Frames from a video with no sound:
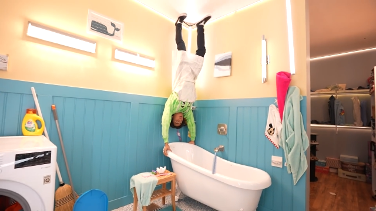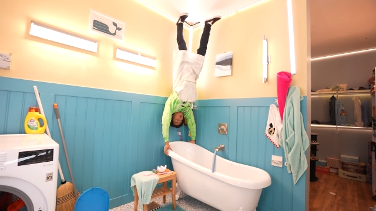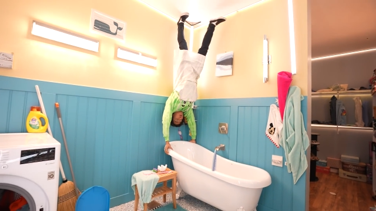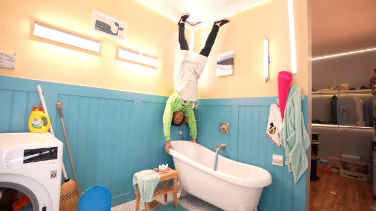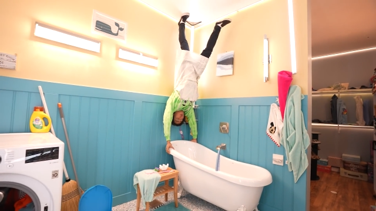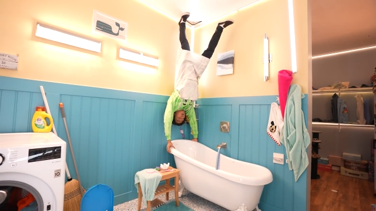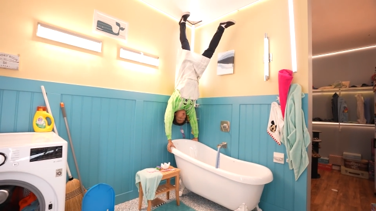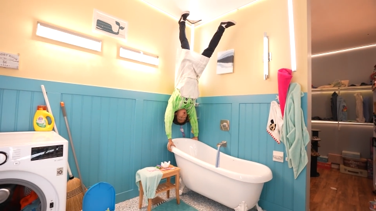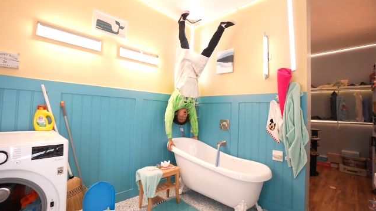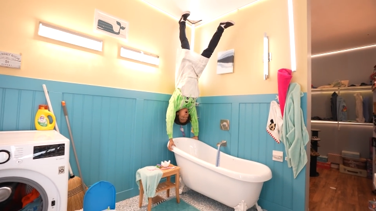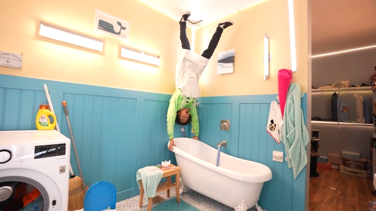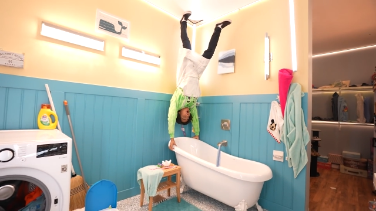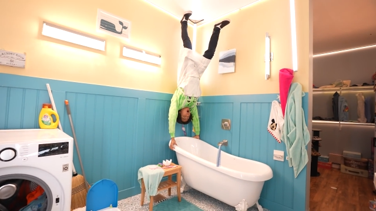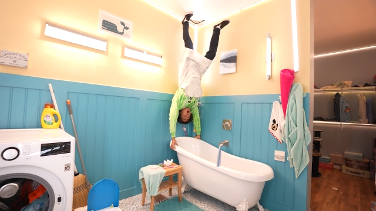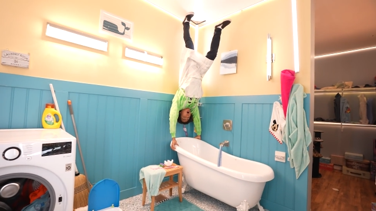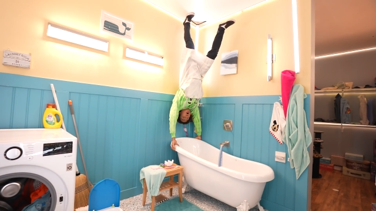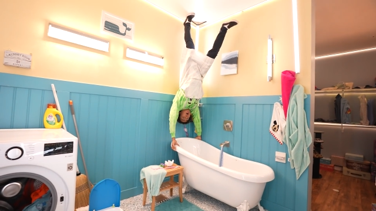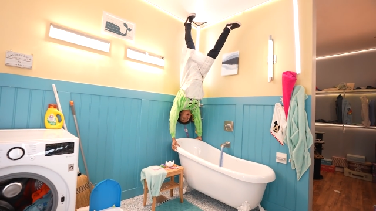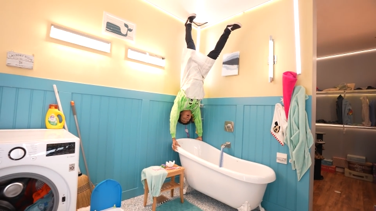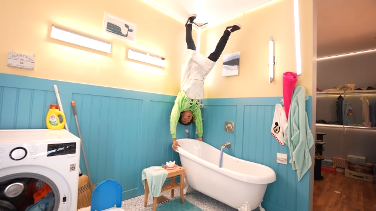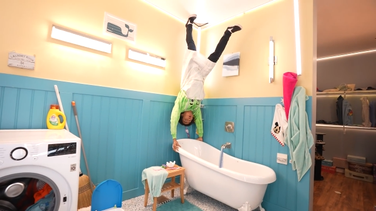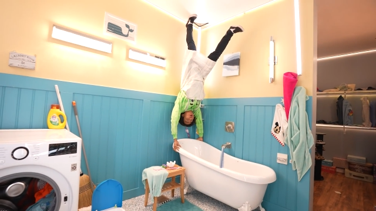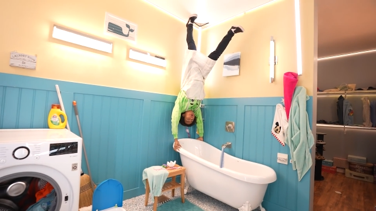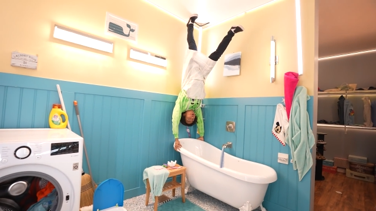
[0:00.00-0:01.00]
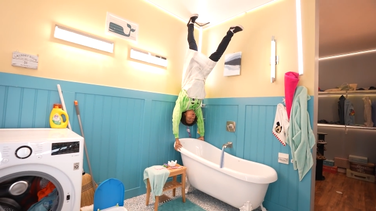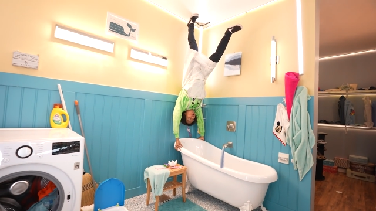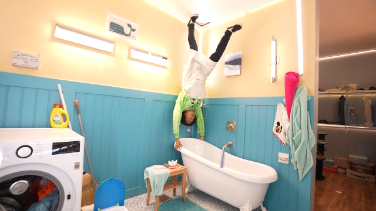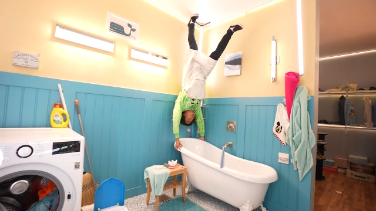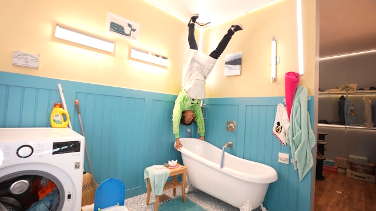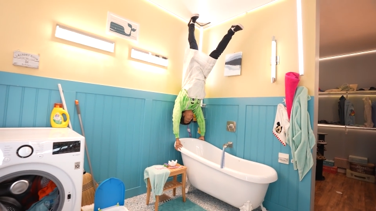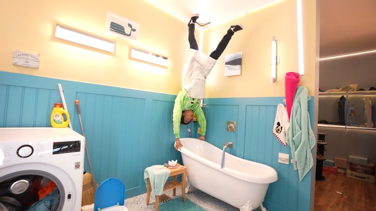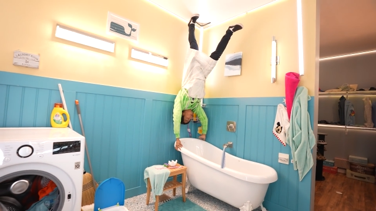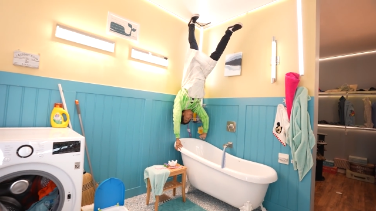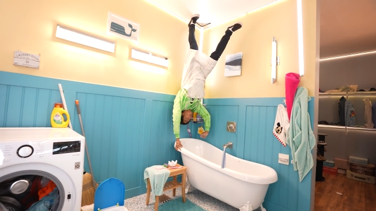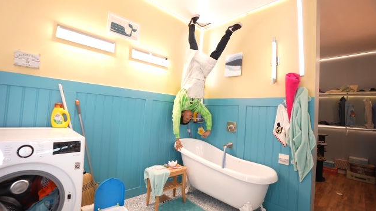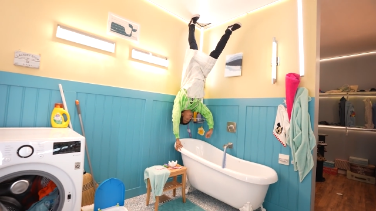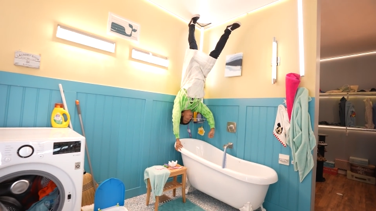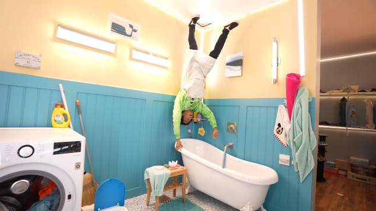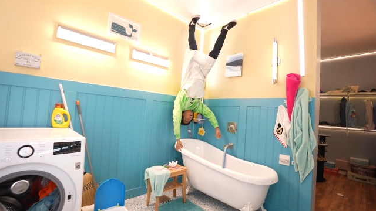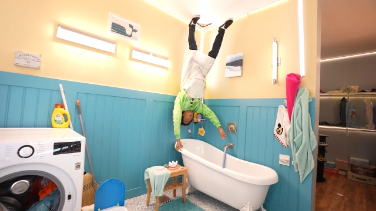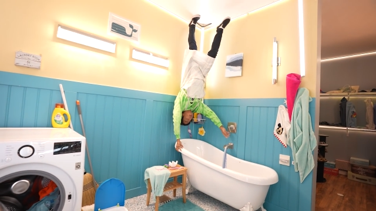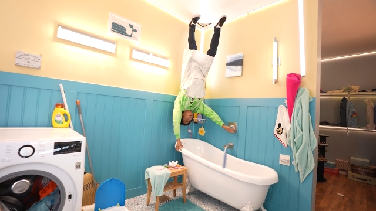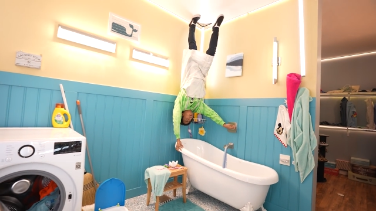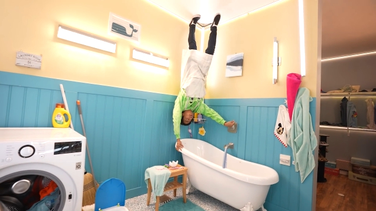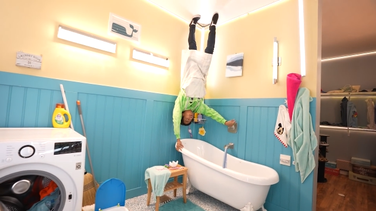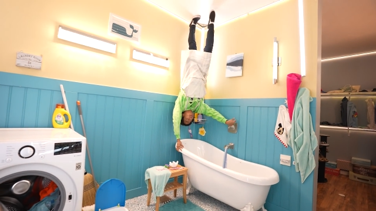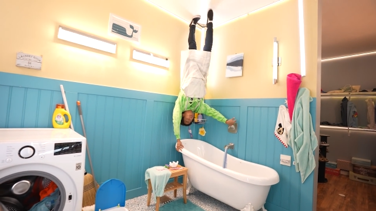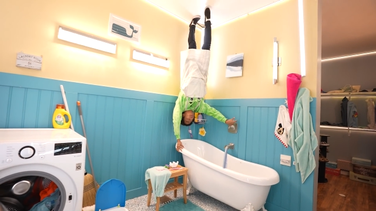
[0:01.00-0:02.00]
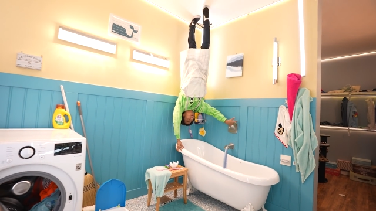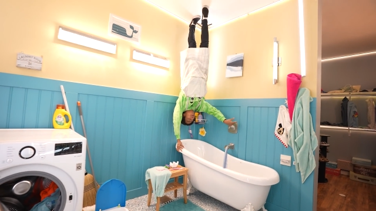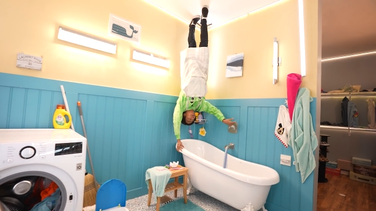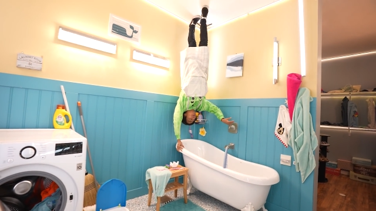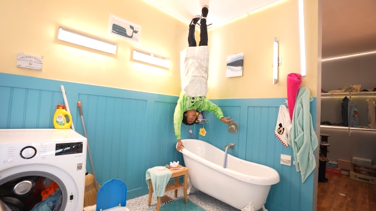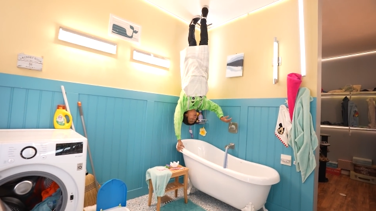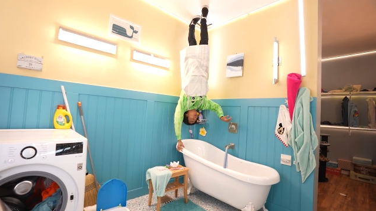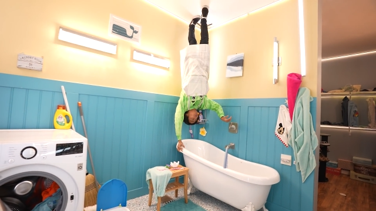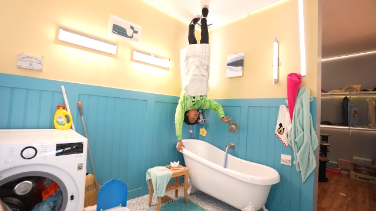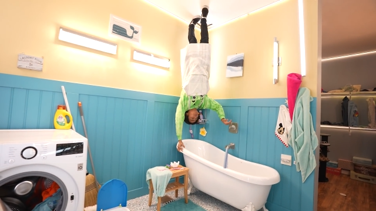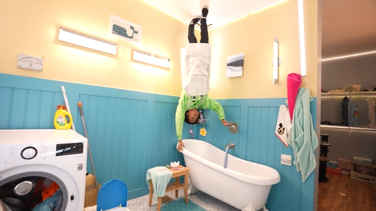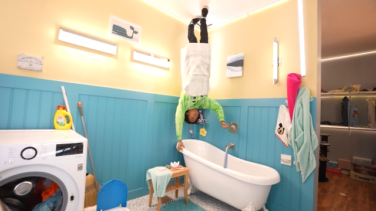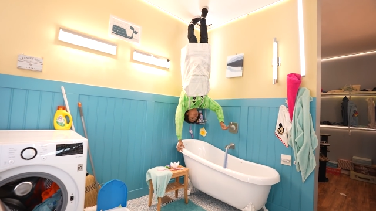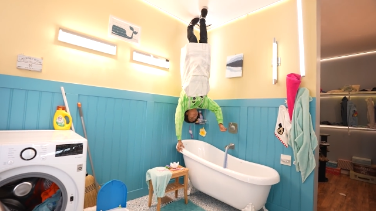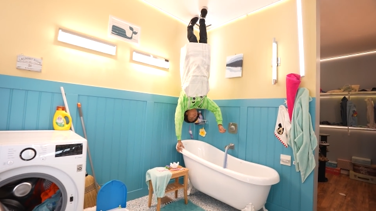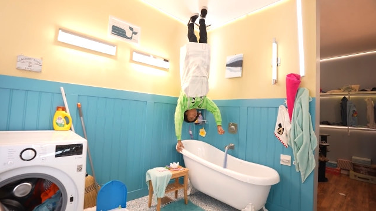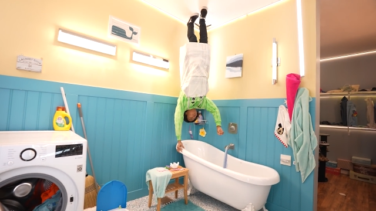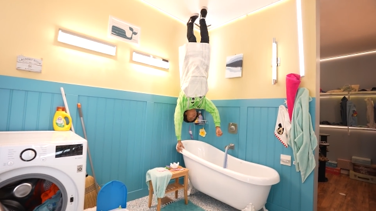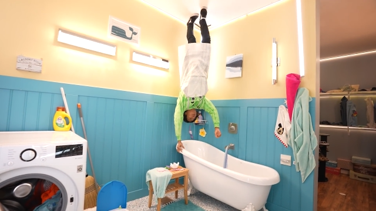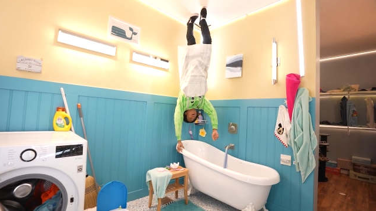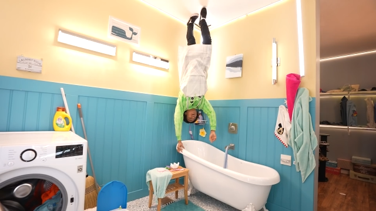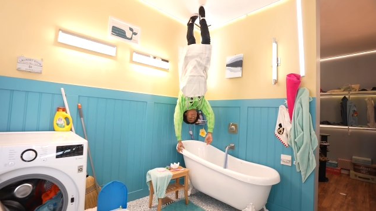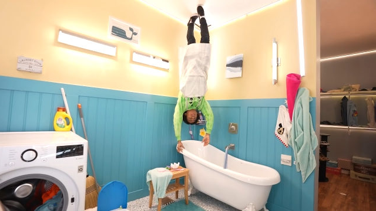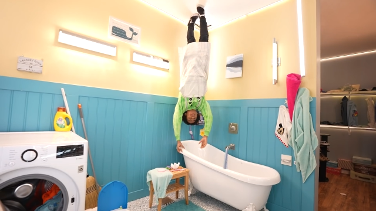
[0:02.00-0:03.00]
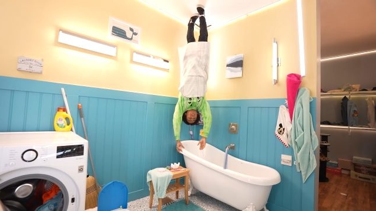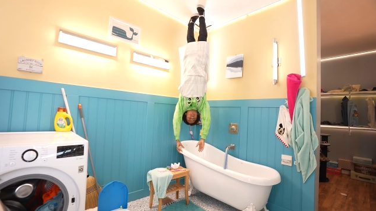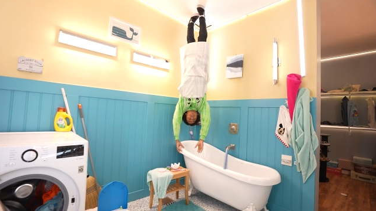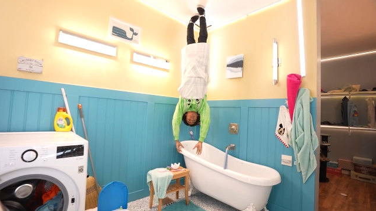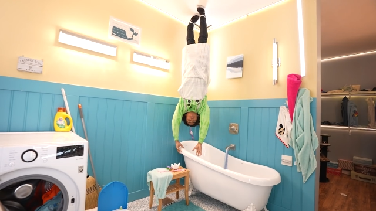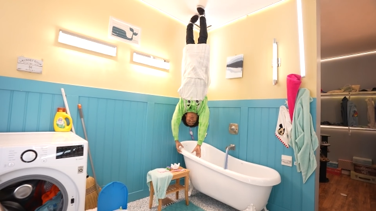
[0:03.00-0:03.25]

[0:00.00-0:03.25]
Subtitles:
[unreadable: no face in view]